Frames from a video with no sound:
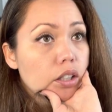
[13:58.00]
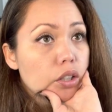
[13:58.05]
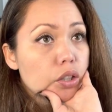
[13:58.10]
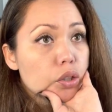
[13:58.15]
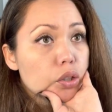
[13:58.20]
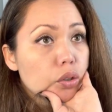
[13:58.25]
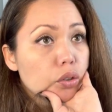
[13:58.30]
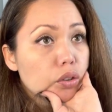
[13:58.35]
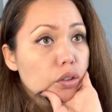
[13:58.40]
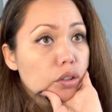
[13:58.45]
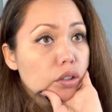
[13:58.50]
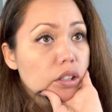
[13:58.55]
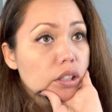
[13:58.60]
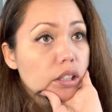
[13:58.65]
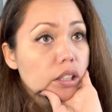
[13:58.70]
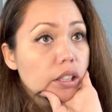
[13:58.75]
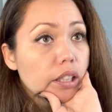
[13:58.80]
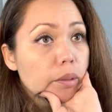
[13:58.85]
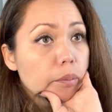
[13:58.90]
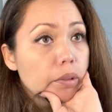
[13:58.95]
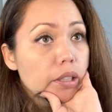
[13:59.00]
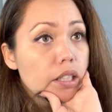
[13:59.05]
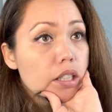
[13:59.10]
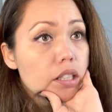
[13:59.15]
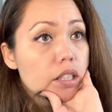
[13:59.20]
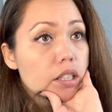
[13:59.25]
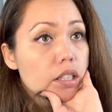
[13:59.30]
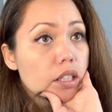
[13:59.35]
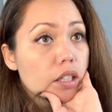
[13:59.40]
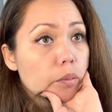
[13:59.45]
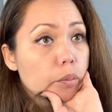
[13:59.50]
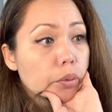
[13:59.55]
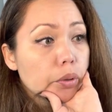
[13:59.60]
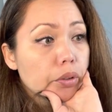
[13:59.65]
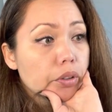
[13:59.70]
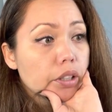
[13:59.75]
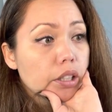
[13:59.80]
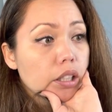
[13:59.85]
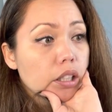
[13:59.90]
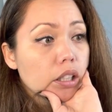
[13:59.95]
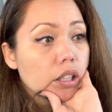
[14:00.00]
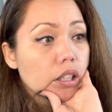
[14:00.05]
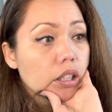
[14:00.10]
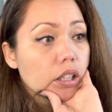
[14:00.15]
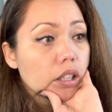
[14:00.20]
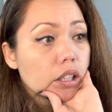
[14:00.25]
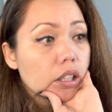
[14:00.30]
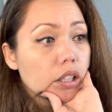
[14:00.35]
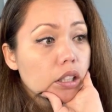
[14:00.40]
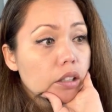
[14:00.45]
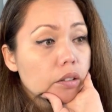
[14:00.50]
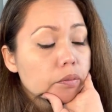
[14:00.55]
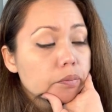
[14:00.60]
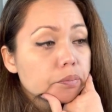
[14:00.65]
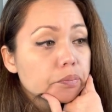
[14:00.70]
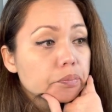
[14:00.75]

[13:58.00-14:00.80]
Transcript: So looking at my summary,